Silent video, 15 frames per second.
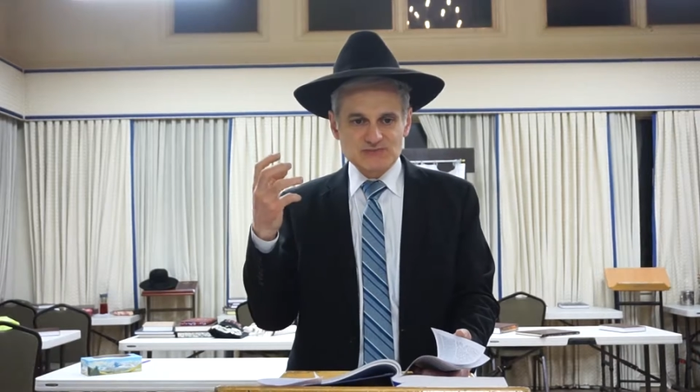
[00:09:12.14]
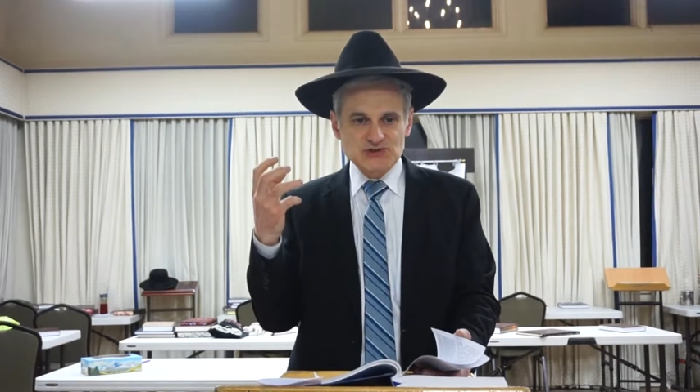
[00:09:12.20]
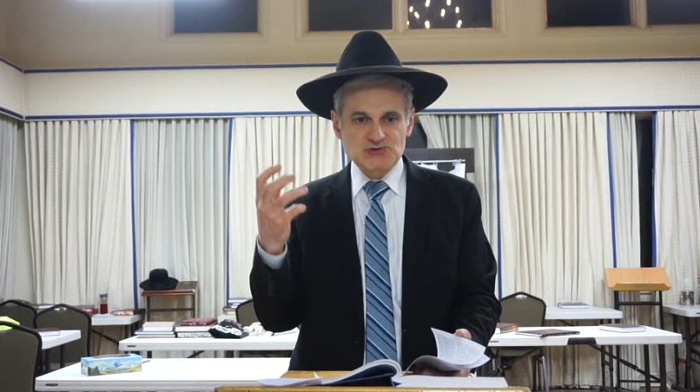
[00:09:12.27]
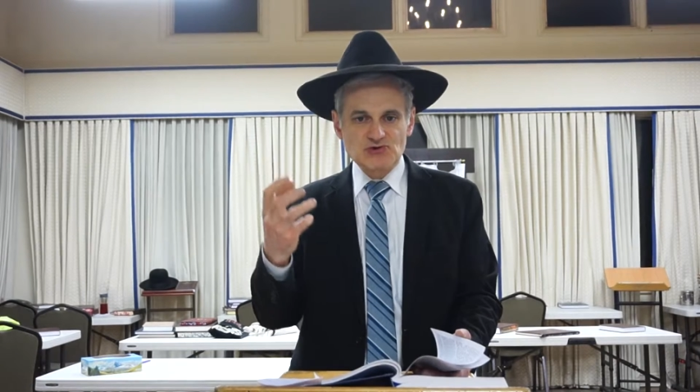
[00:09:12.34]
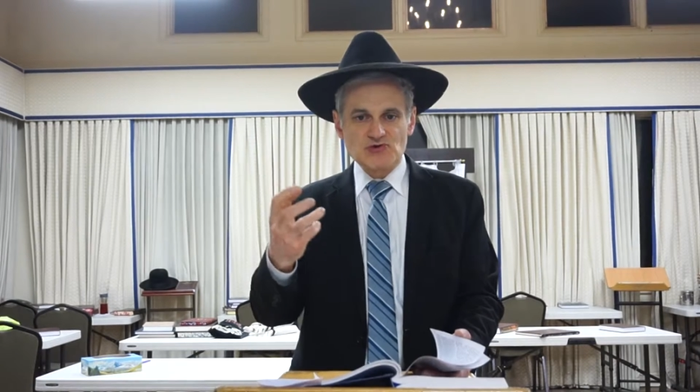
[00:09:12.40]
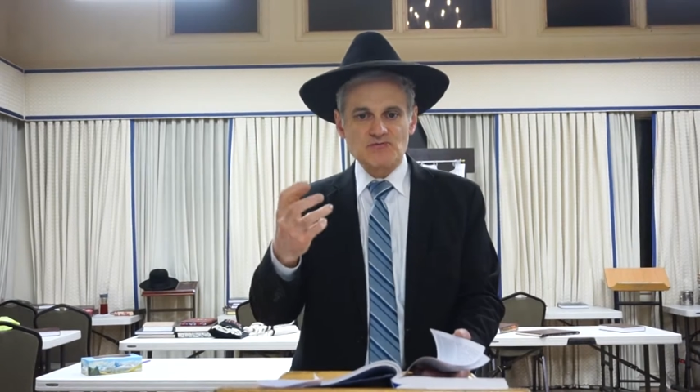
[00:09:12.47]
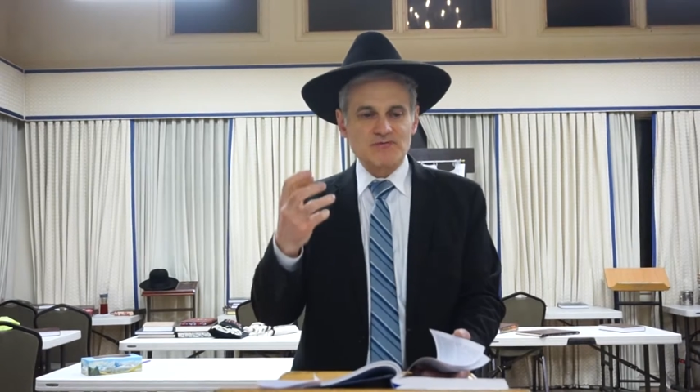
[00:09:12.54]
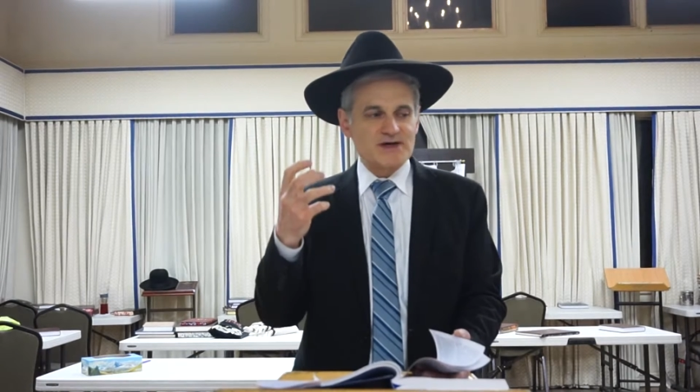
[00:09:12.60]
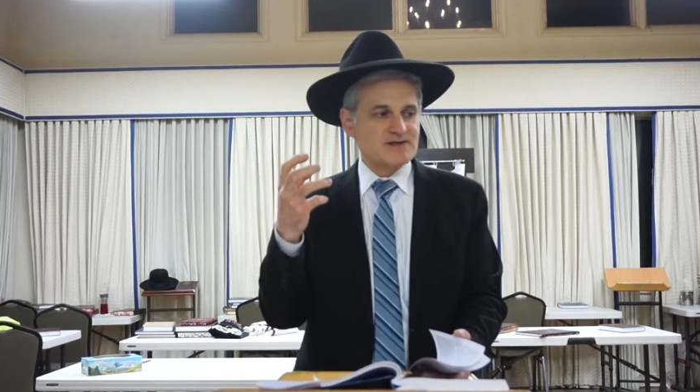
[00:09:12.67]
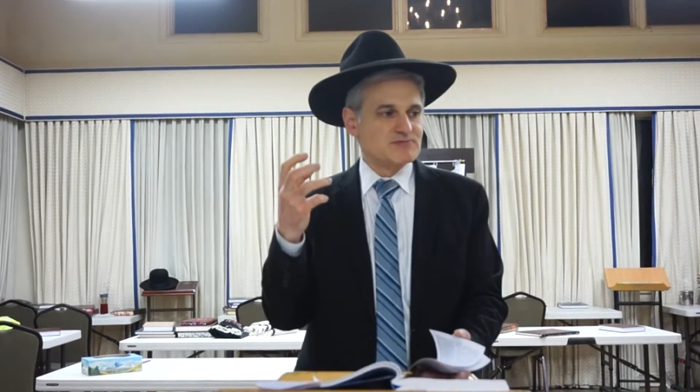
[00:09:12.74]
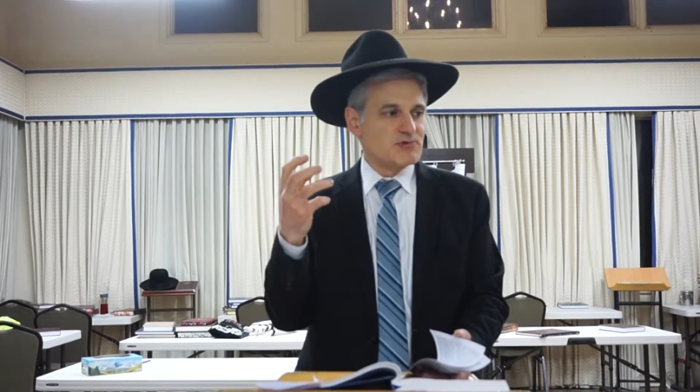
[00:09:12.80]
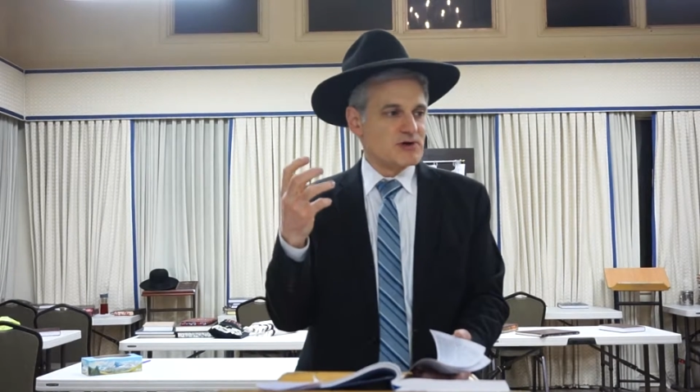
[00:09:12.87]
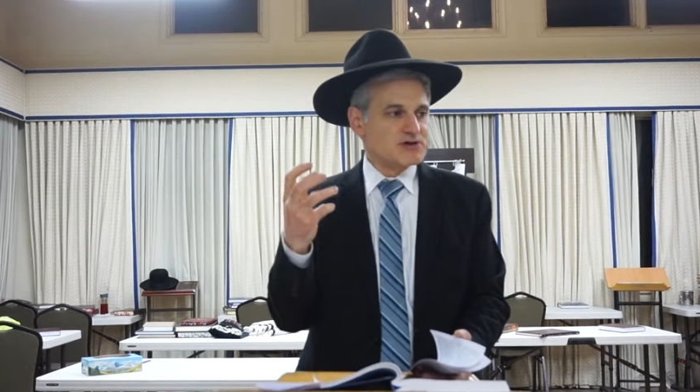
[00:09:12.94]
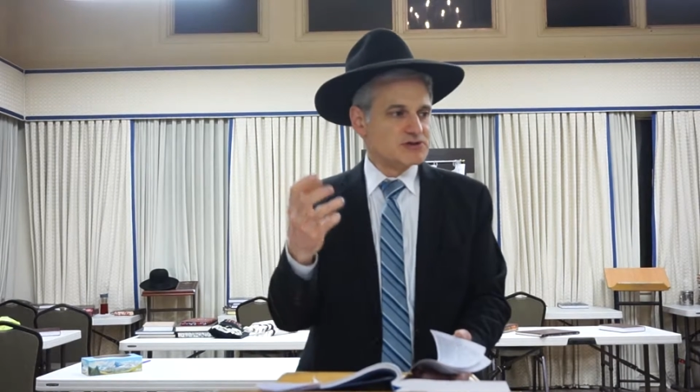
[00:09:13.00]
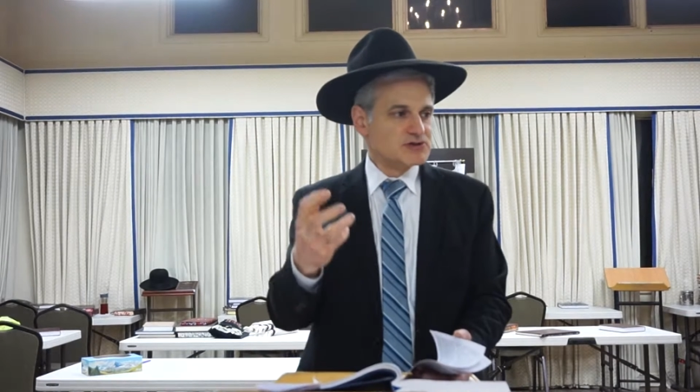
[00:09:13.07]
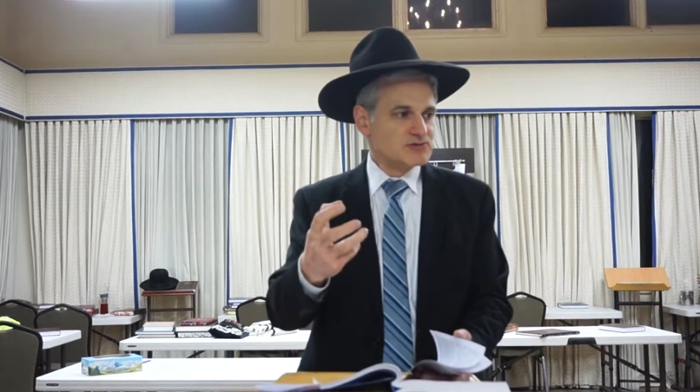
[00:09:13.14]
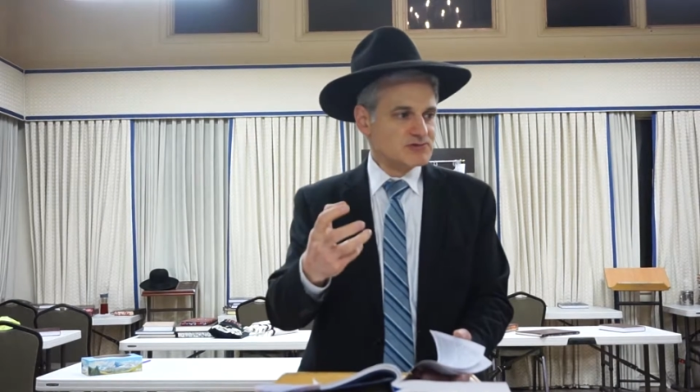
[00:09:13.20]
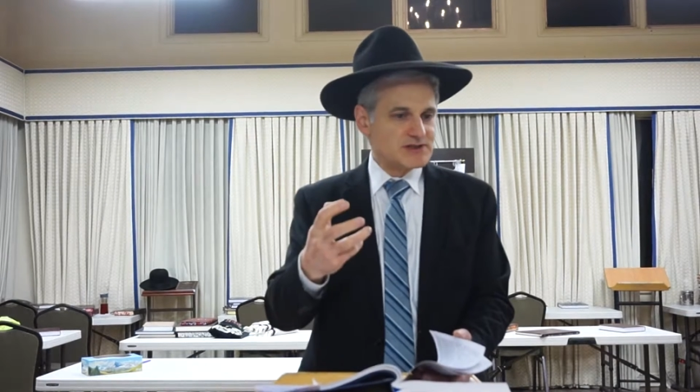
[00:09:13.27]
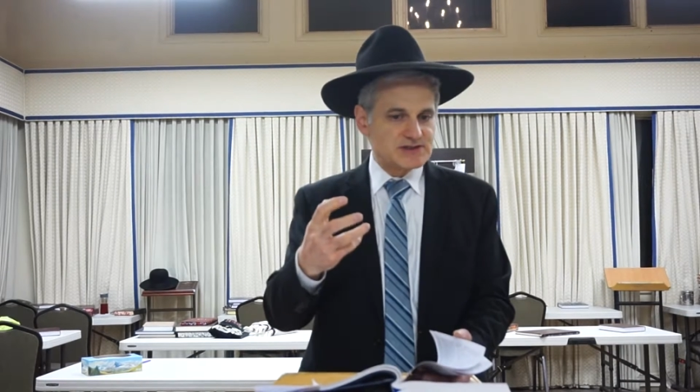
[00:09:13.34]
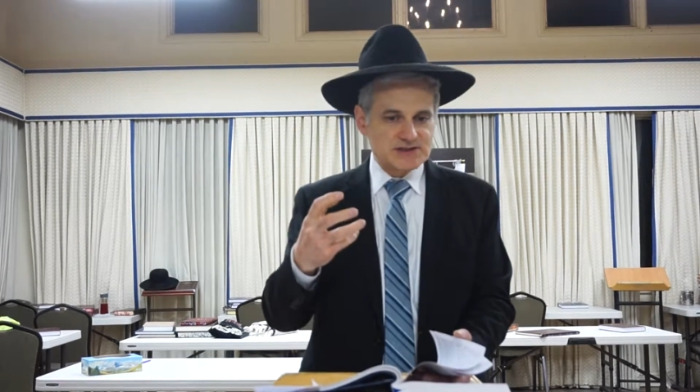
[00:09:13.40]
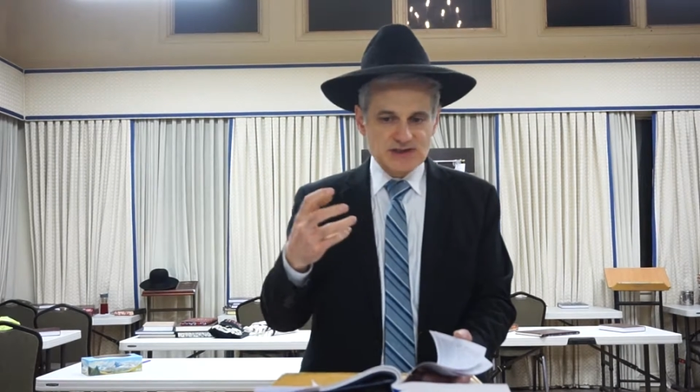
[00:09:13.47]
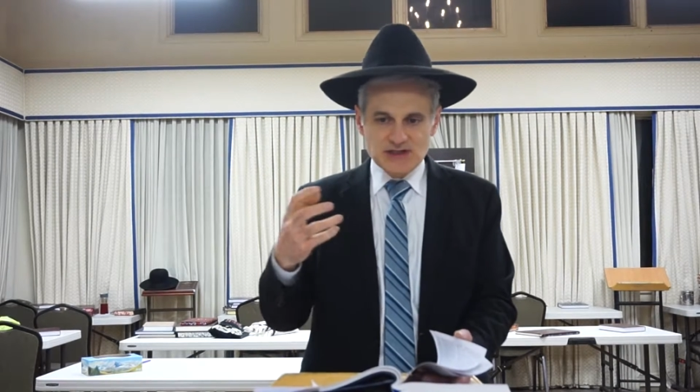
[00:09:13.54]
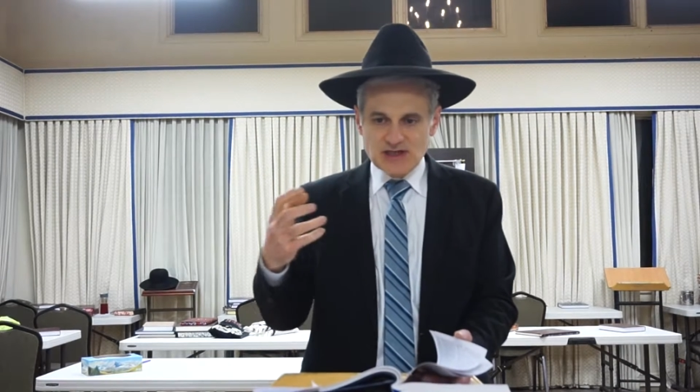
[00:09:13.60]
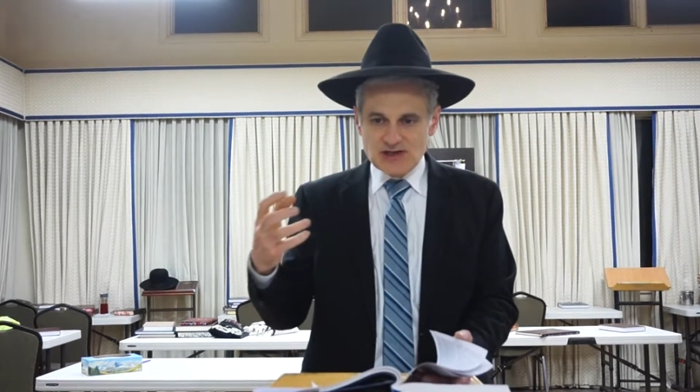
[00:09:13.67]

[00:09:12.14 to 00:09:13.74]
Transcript: group, as one unit.